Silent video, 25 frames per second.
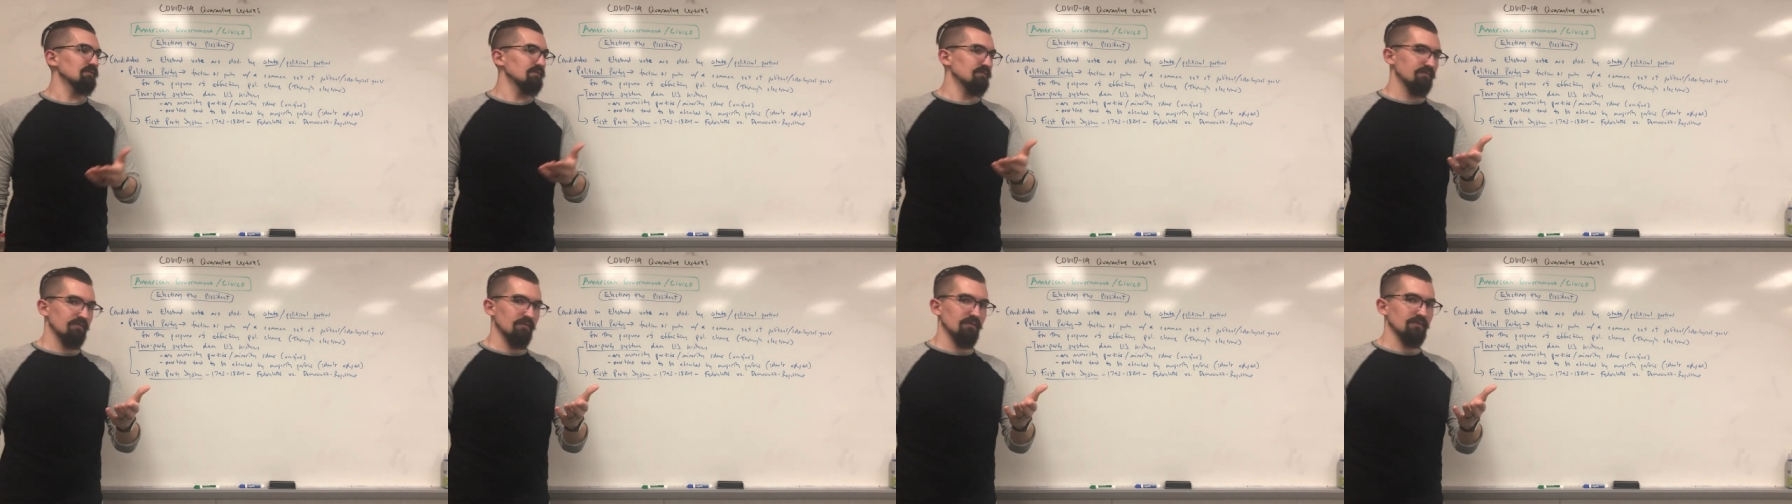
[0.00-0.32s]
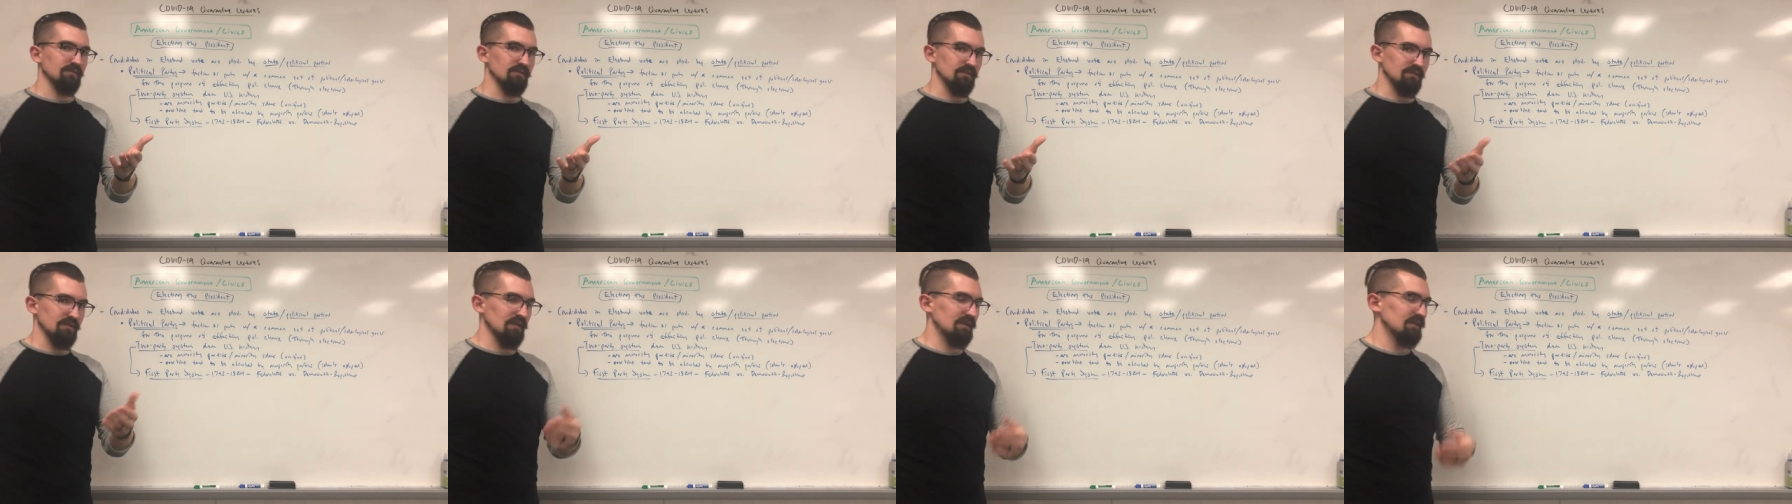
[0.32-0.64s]

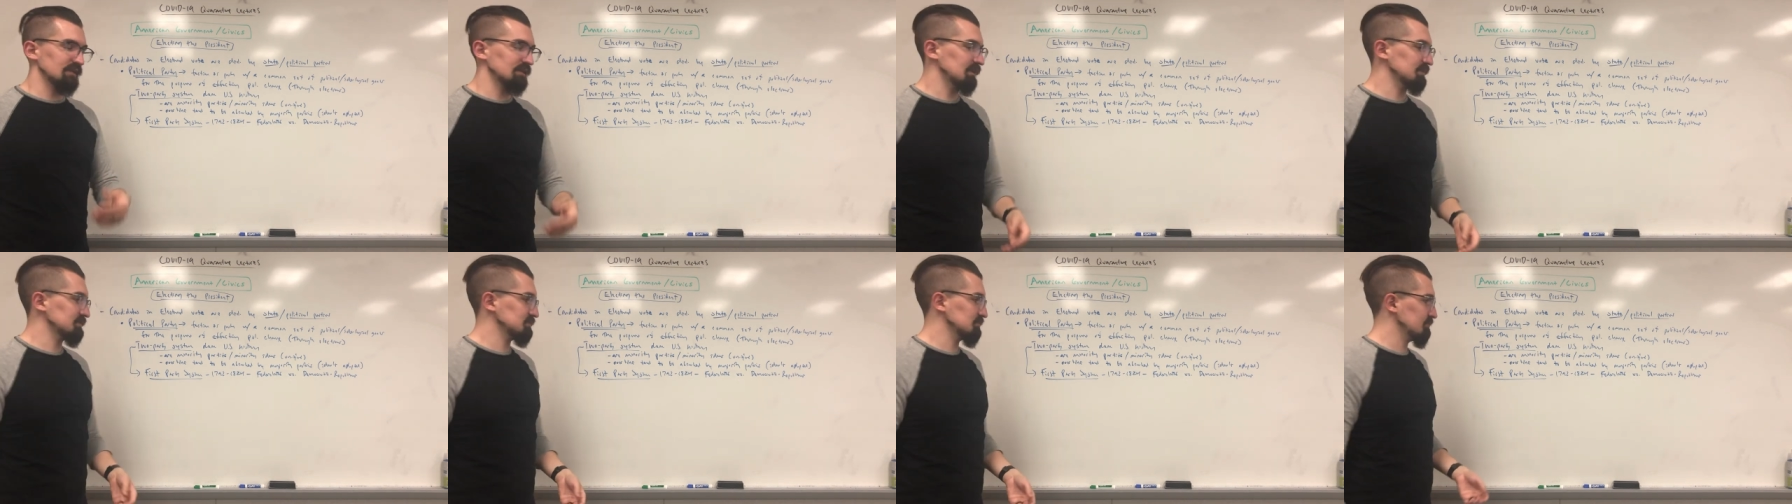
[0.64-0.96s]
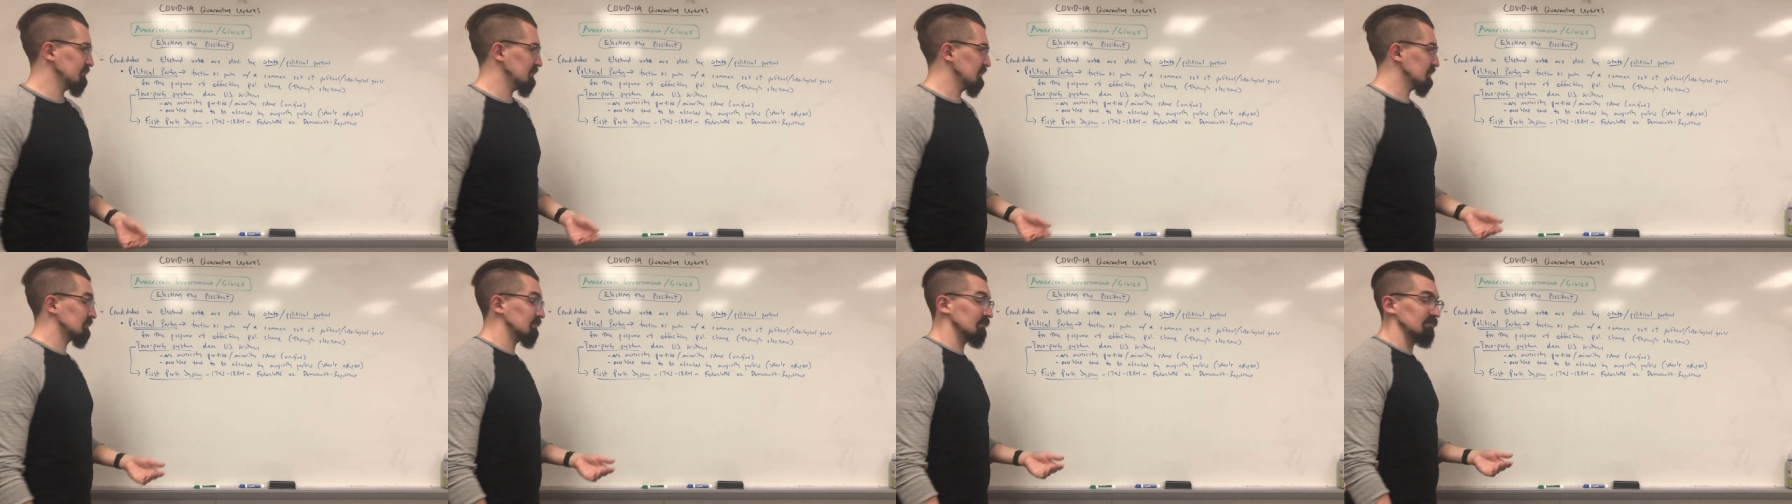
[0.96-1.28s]
first and second national
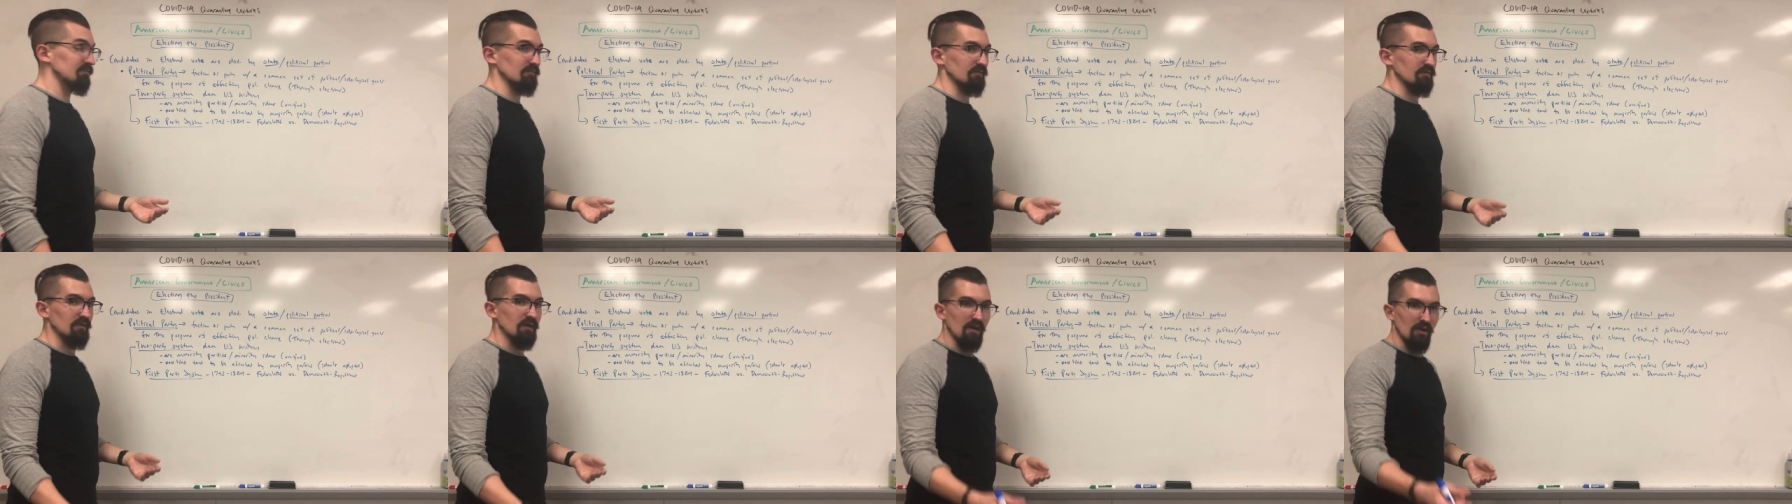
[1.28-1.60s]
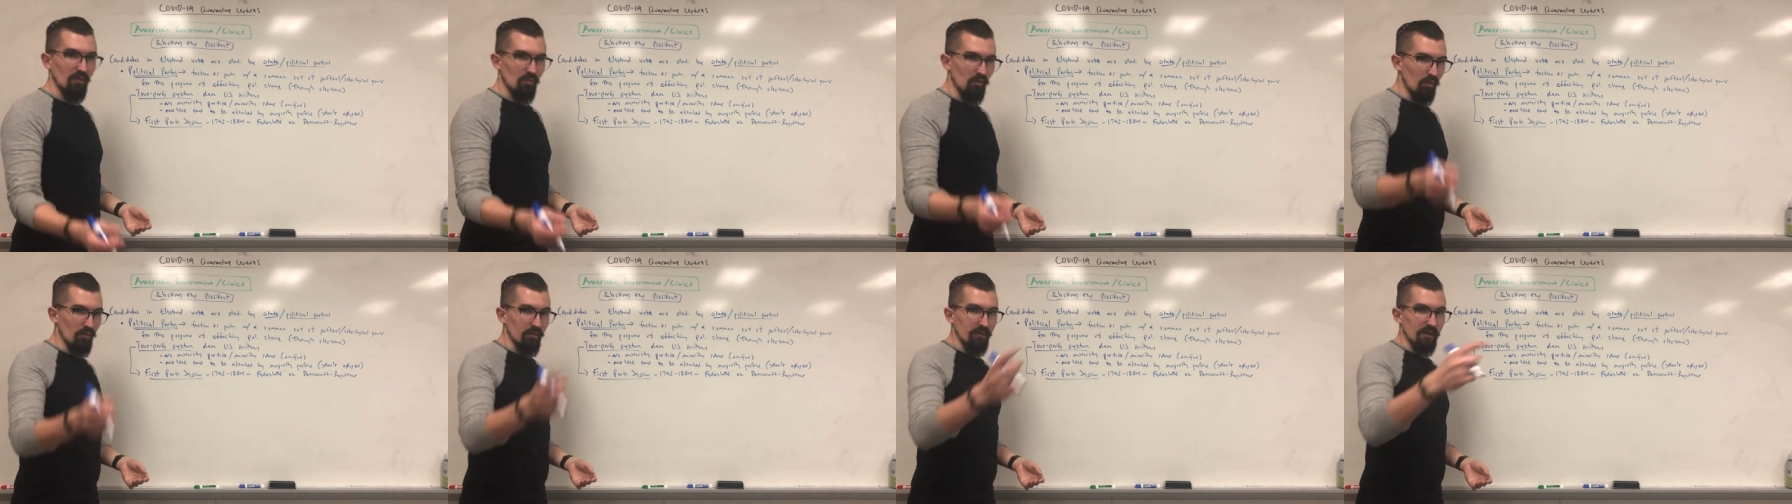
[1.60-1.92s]
bank, or even
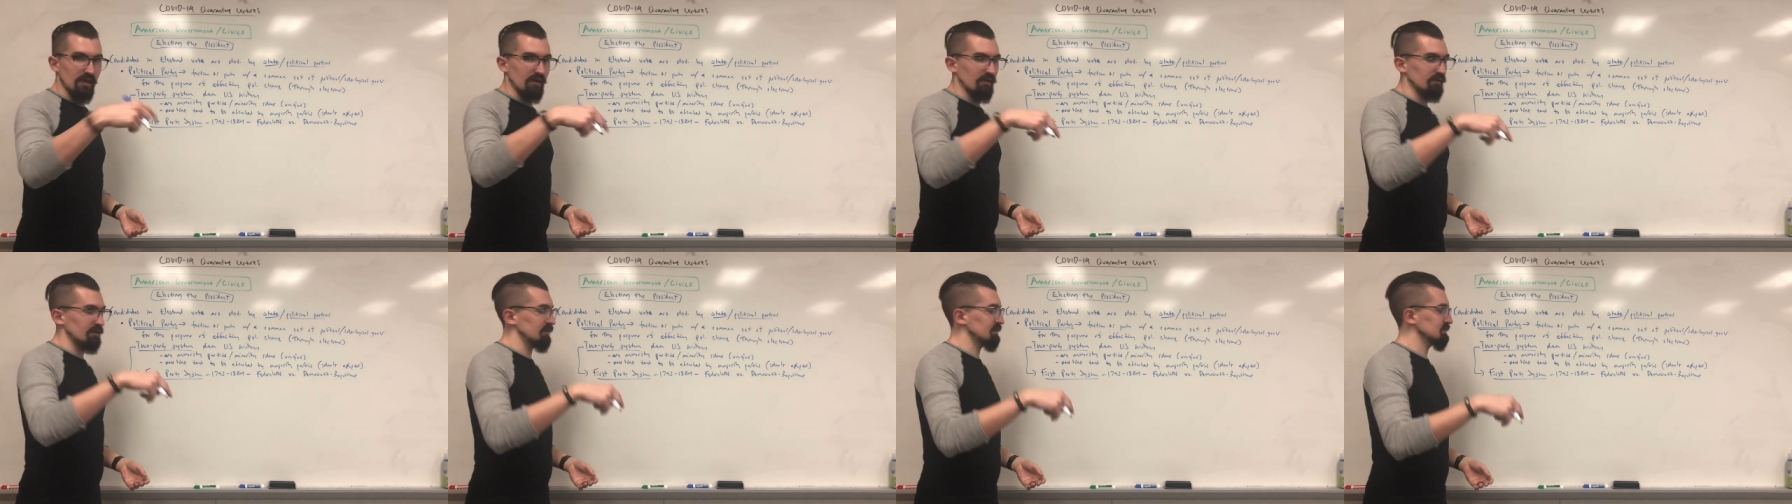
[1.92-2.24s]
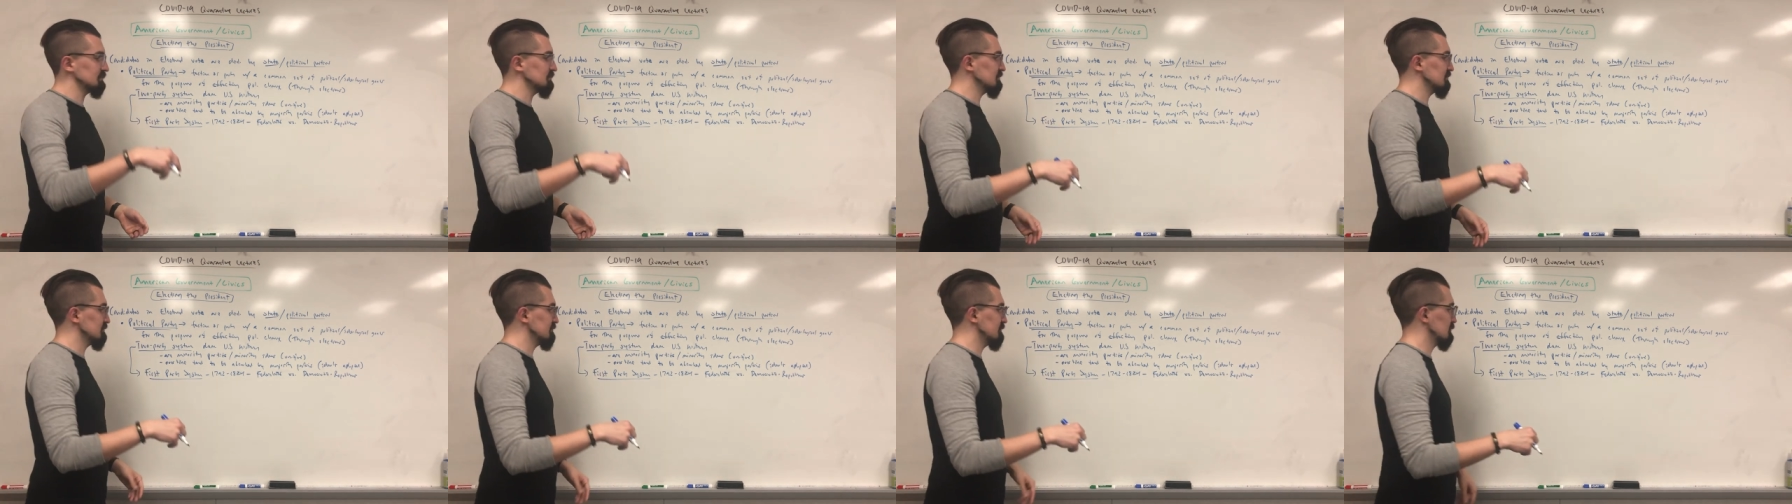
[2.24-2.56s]
what would nowadays
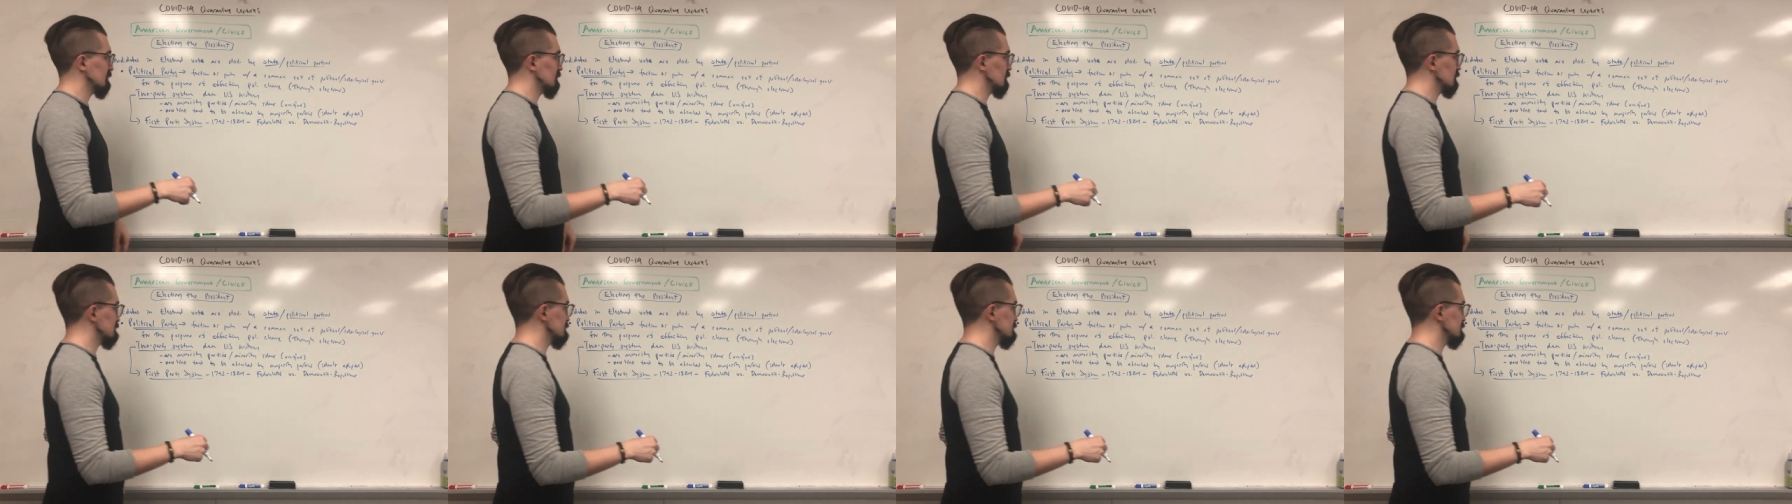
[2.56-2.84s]
be the Federal